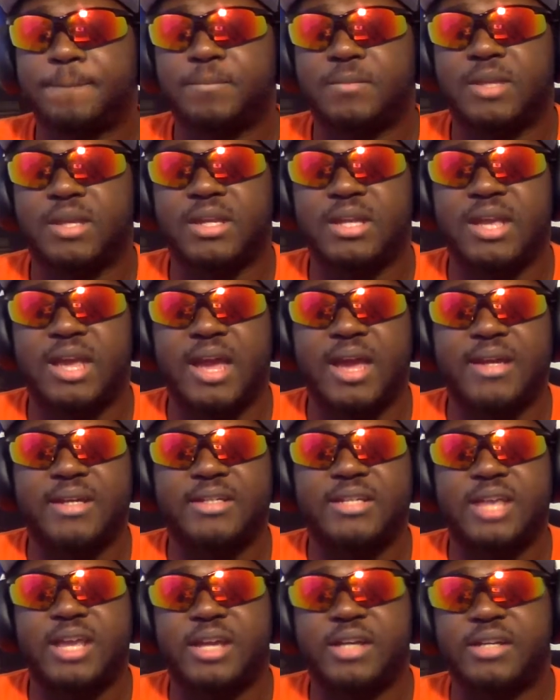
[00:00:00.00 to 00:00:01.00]
It had to
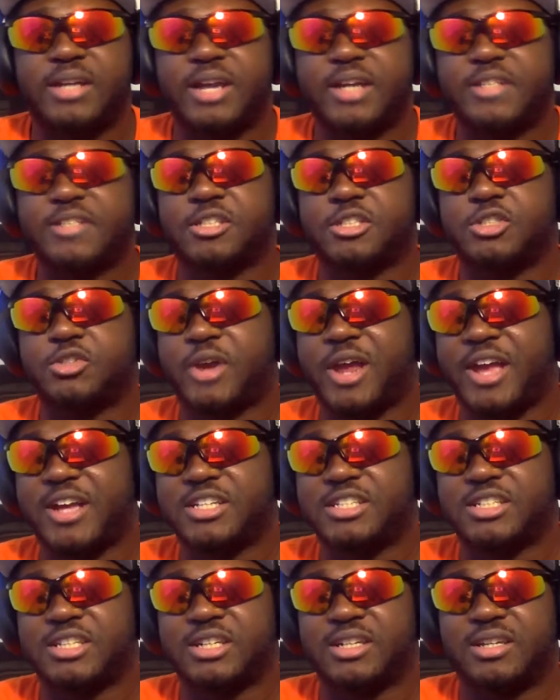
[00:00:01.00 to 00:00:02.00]
take a nice
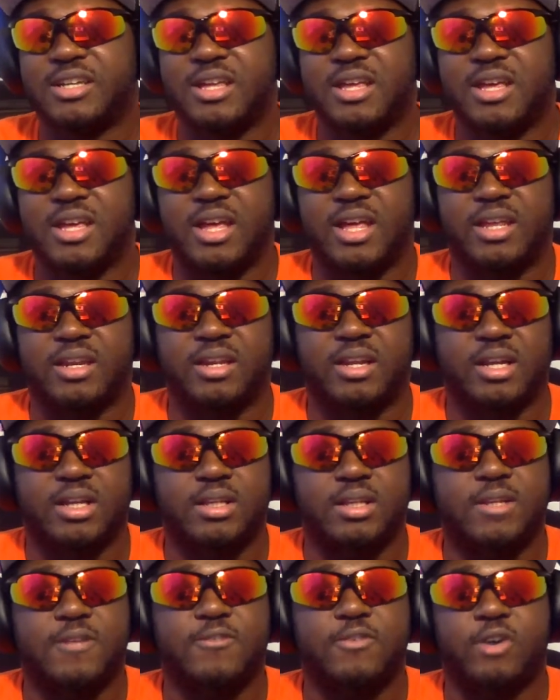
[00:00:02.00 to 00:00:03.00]
distraction, and
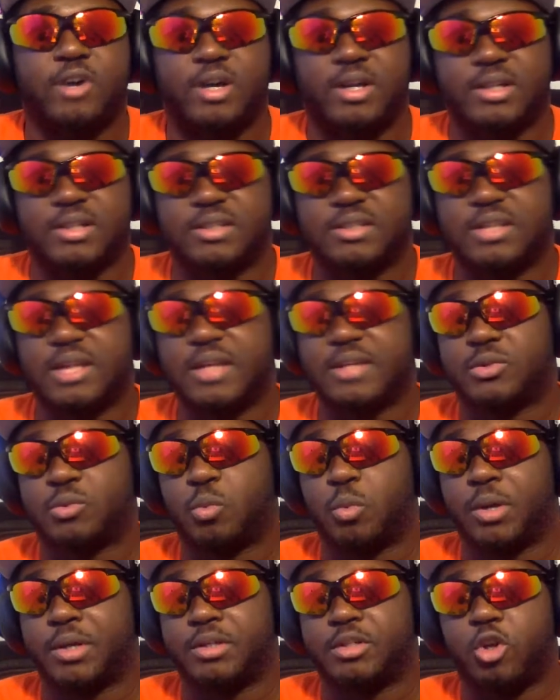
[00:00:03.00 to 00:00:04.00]
luckily for us, that's
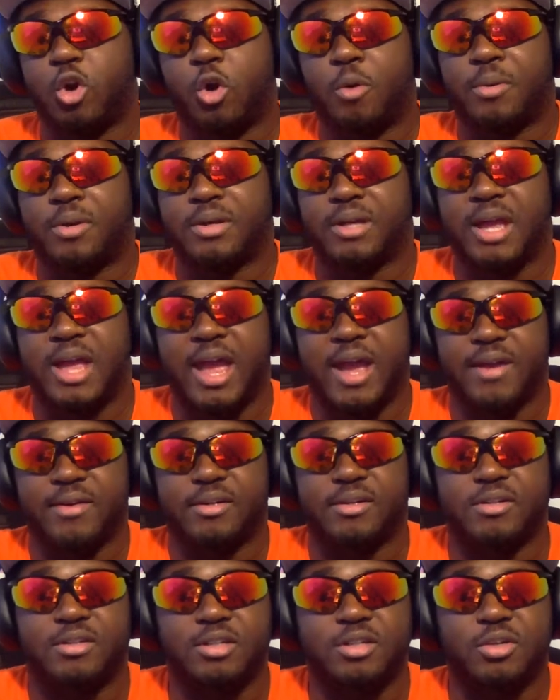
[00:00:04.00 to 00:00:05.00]
what Toma had
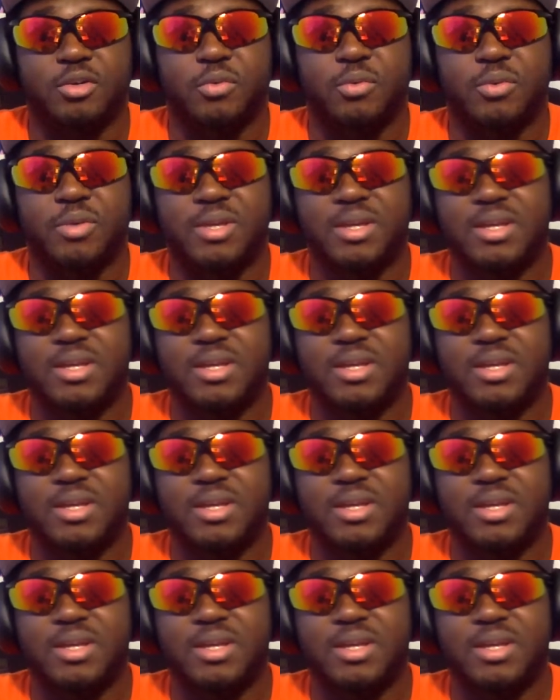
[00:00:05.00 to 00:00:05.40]
to do.